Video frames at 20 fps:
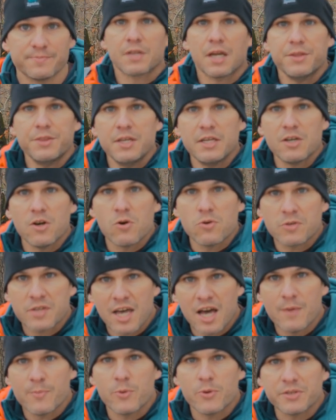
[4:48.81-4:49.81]
I think old
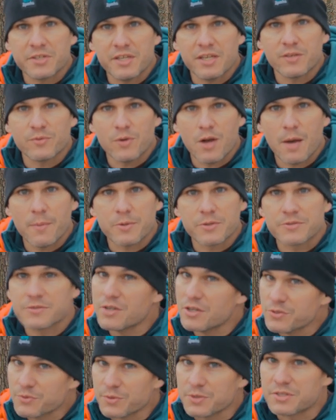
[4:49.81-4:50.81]
cowboy Kent Roberts
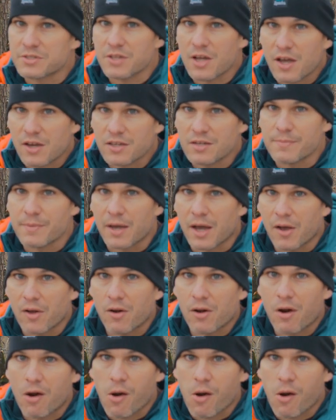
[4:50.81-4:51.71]
knows what he's talking about.